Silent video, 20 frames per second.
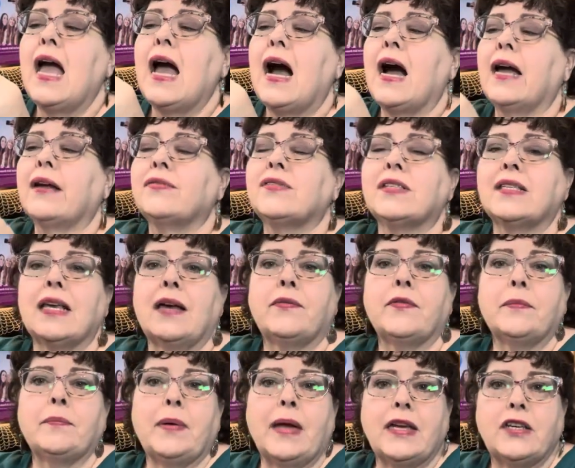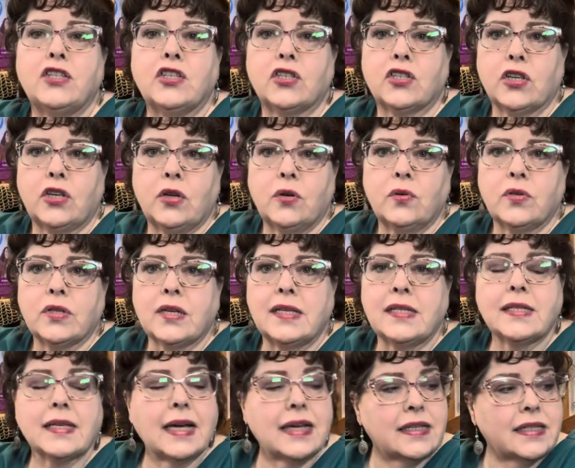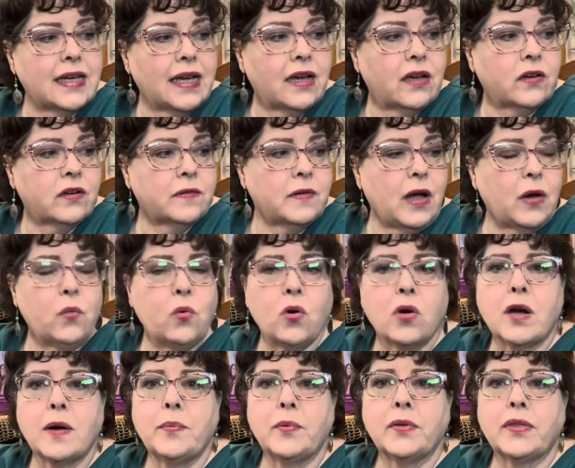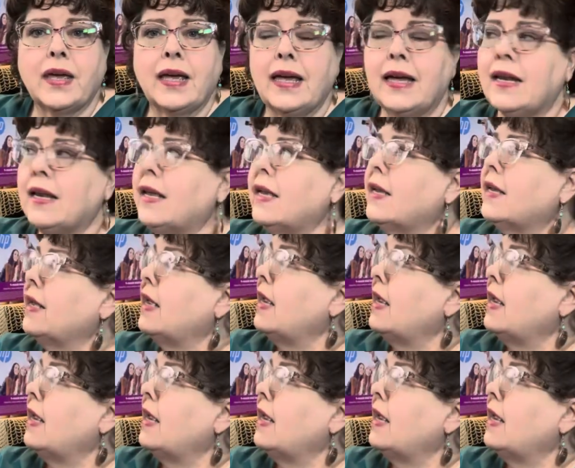I have 7 pages of notes. I sat down, I woke up with a headache.